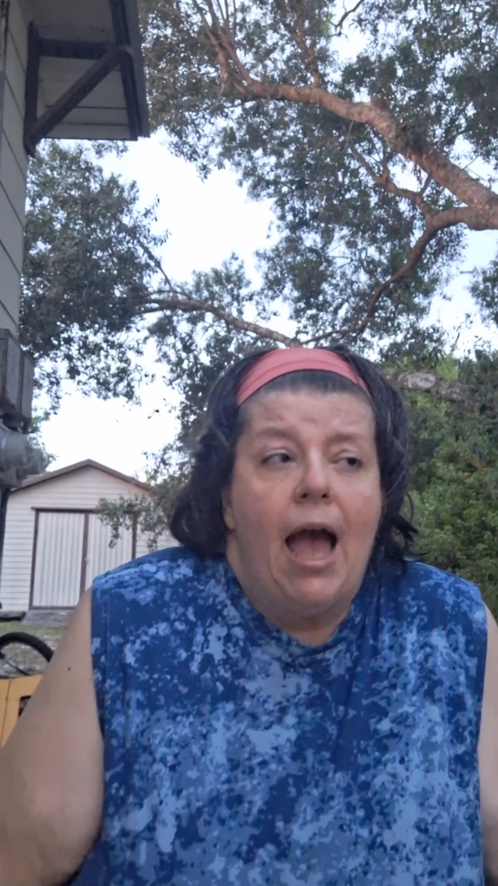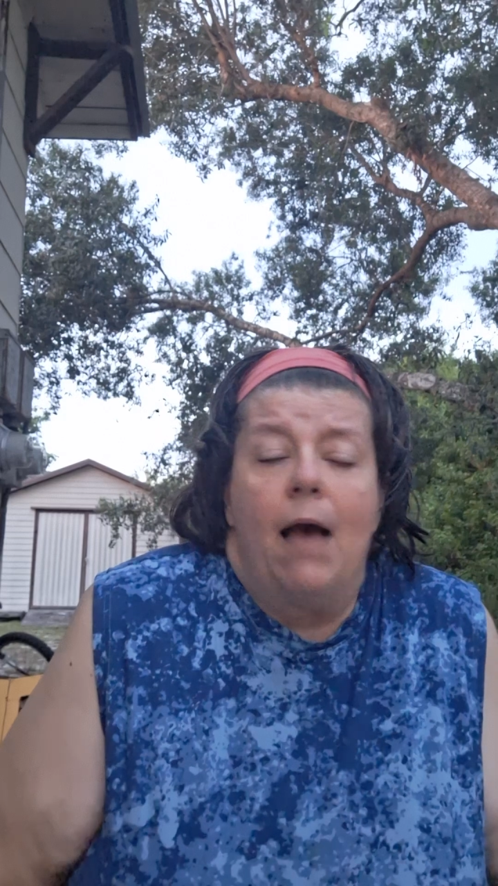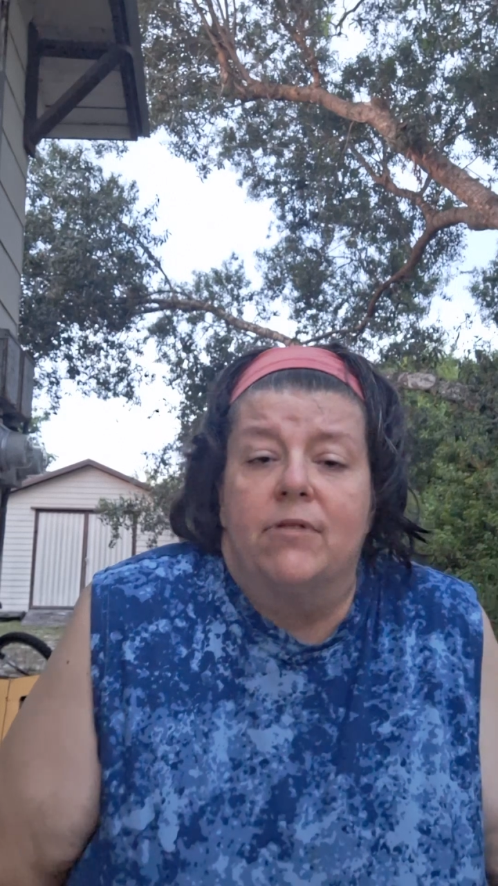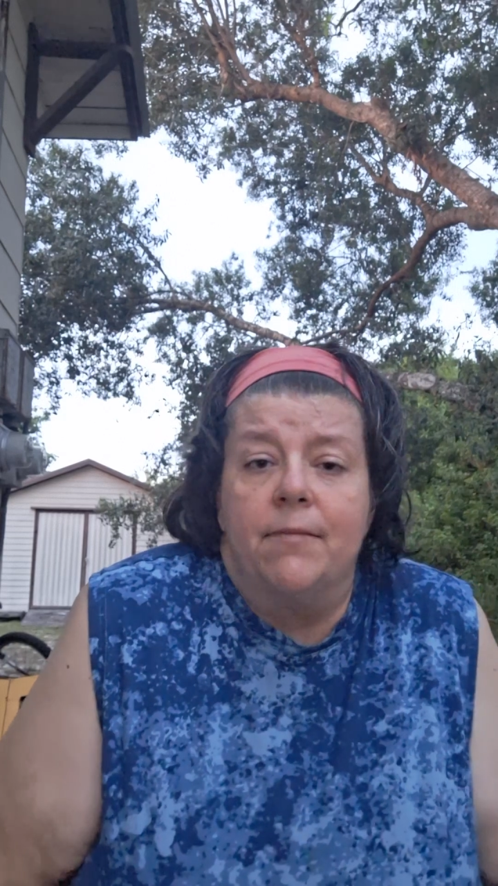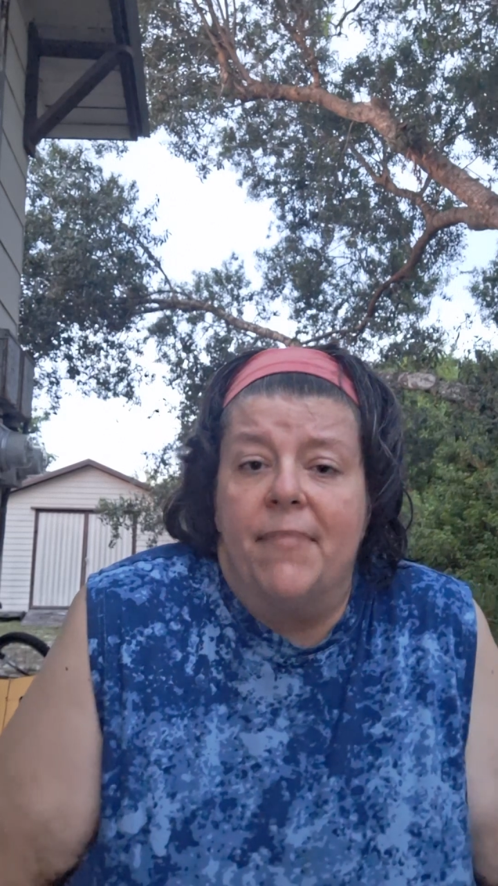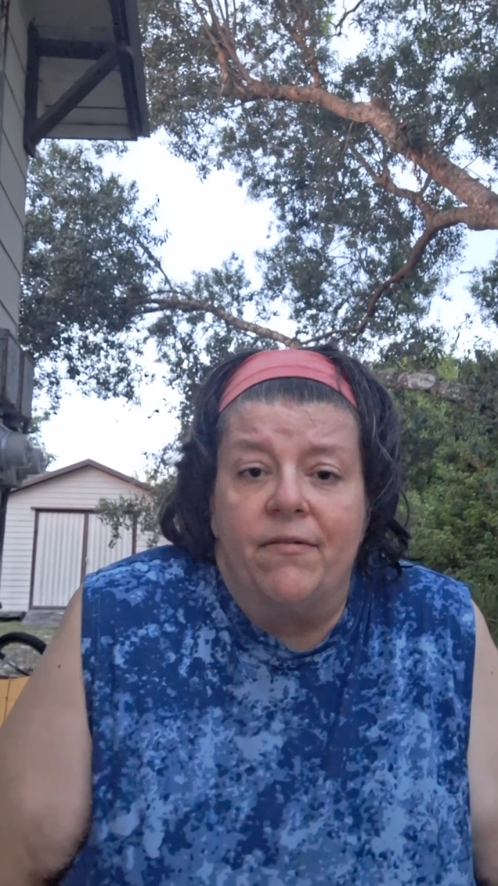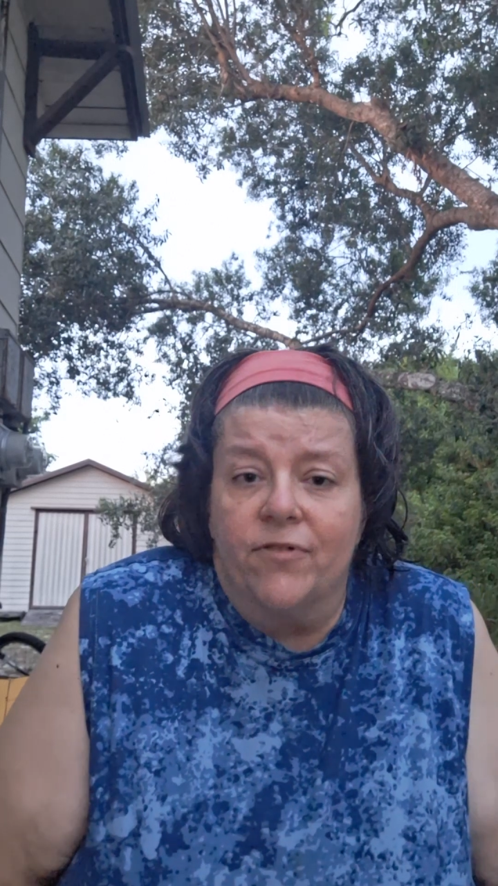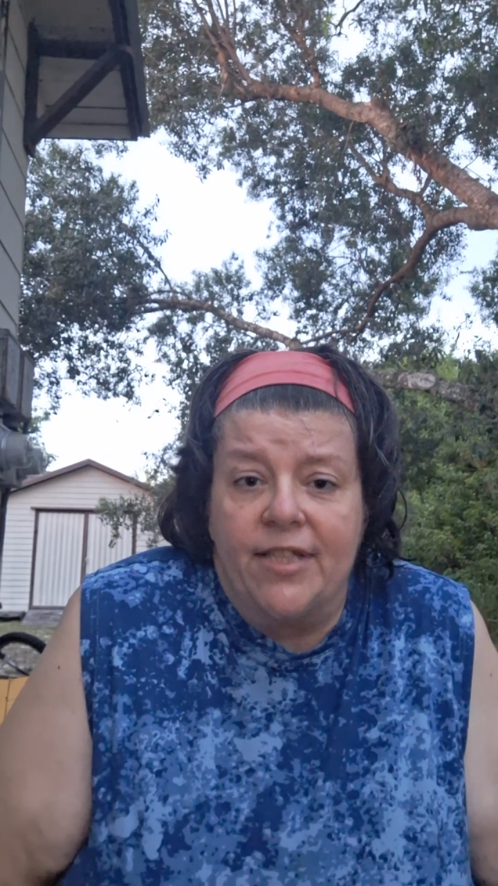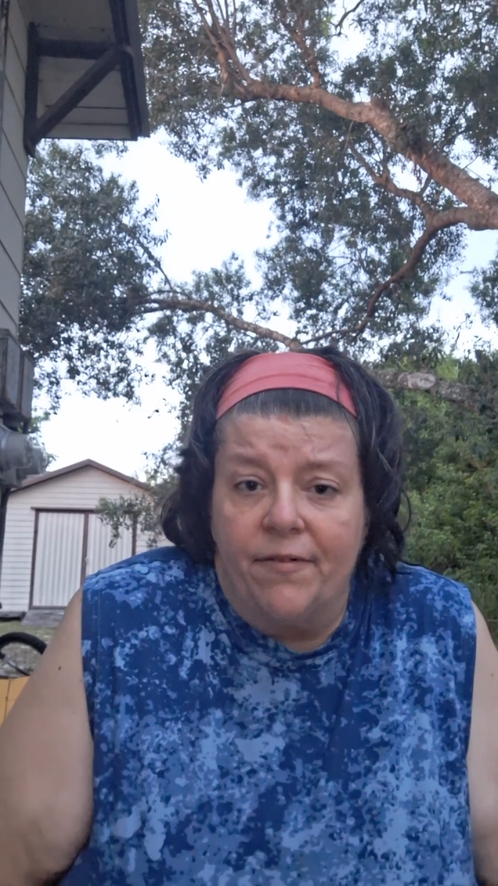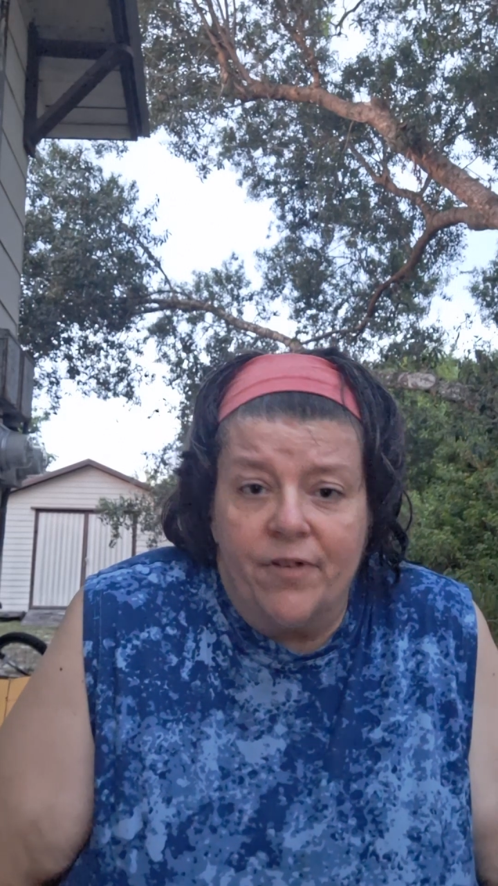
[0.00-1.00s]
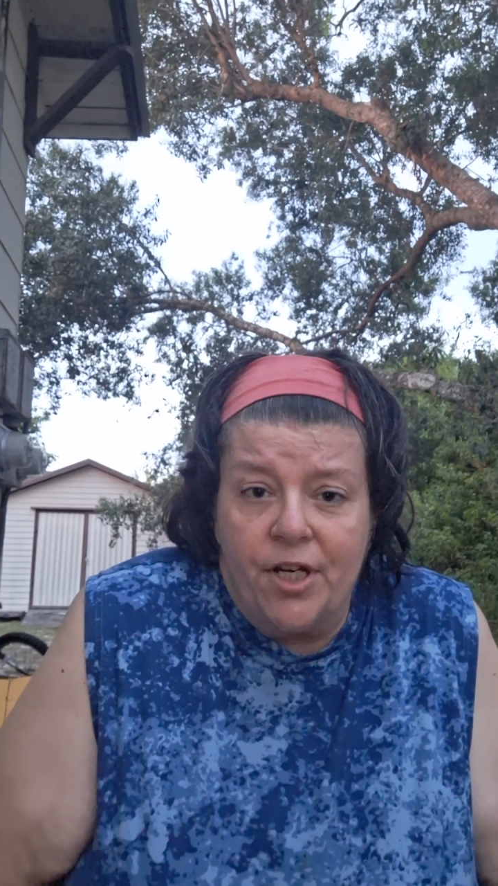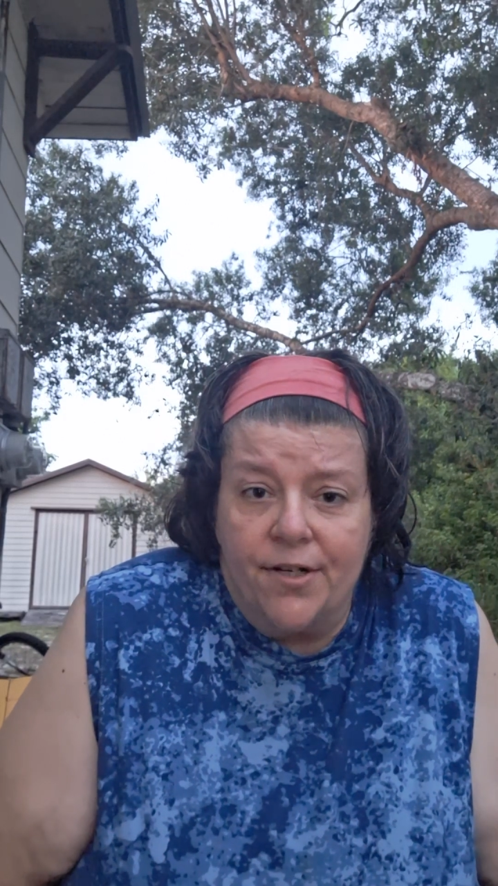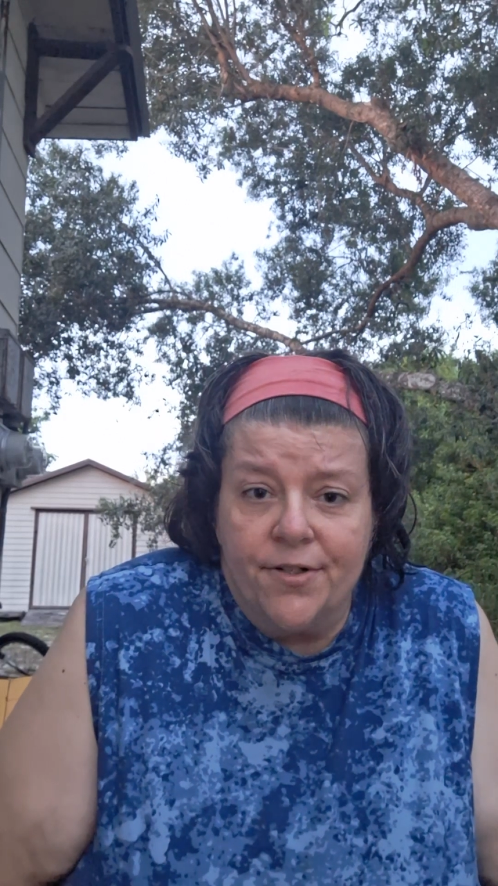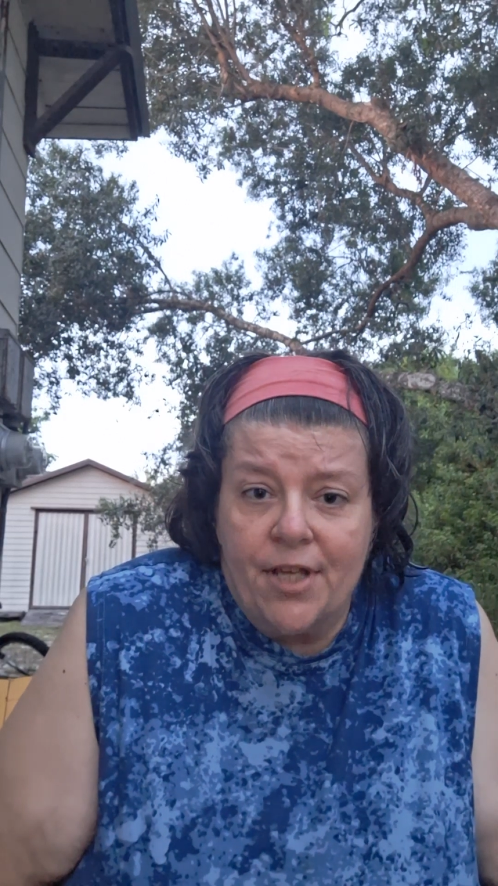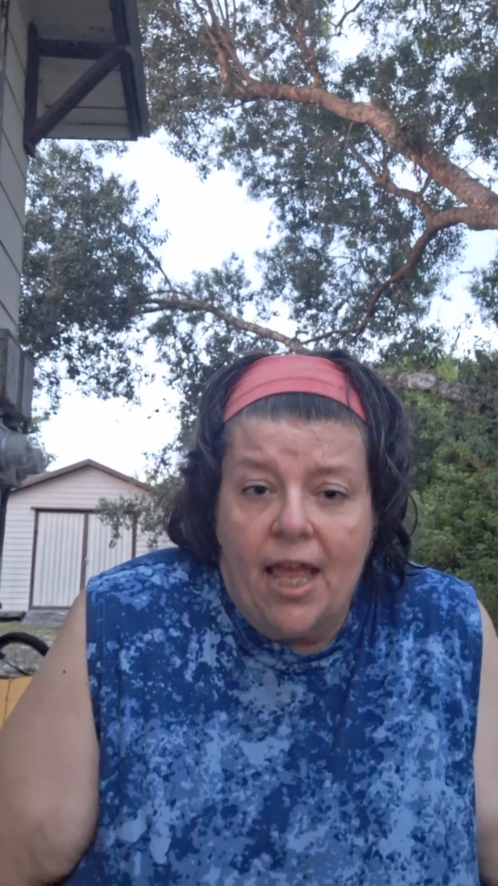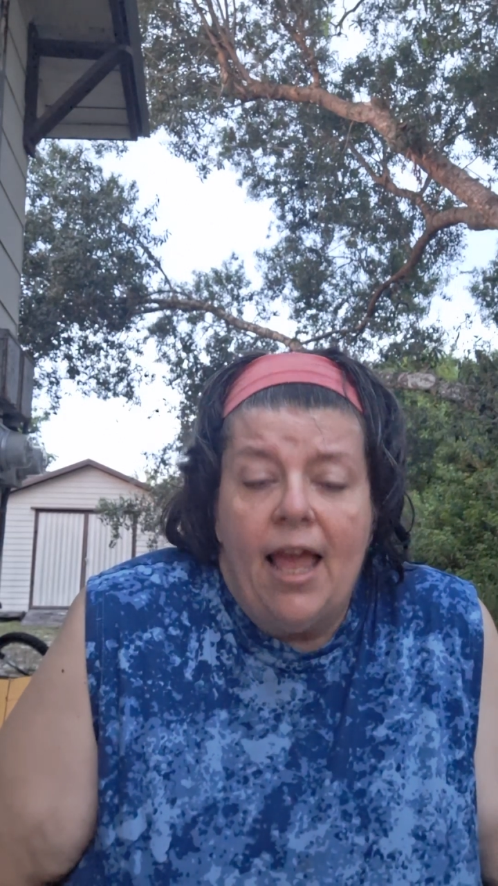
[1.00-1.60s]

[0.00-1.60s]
I was in bed for 7 years,